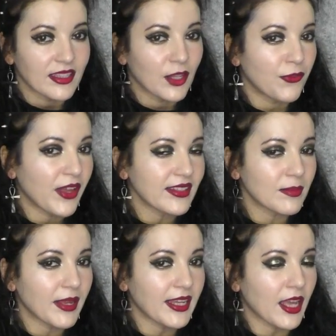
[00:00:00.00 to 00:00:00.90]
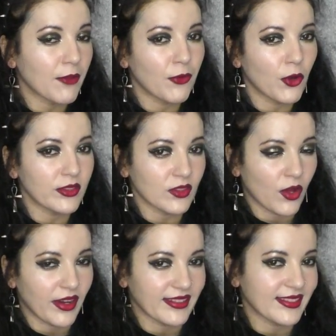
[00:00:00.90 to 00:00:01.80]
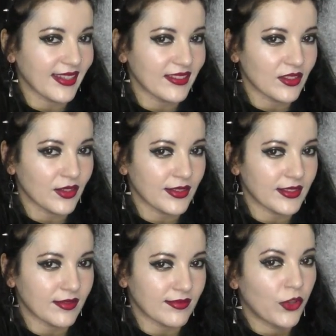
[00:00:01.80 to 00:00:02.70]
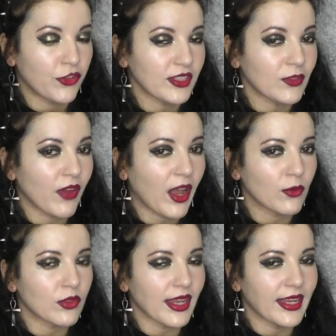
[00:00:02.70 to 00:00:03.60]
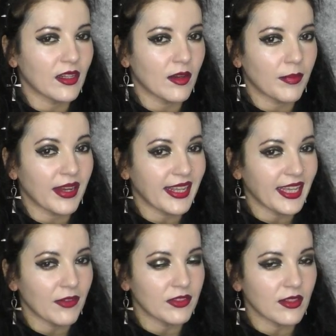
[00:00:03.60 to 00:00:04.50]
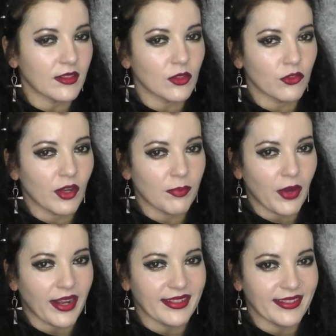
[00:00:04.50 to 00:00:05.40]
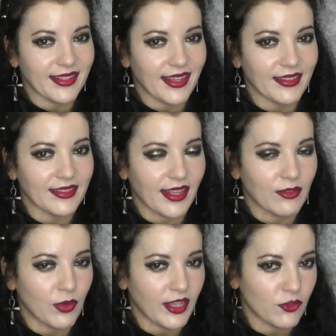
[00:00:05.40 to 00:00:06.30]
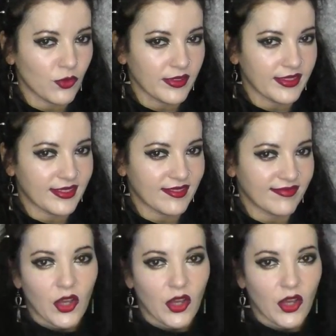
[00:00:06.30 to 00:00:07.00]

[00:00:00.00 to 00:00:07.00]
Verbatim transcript: The first being a focus on ancestors, which is found in beliefs, social practices, and rituals.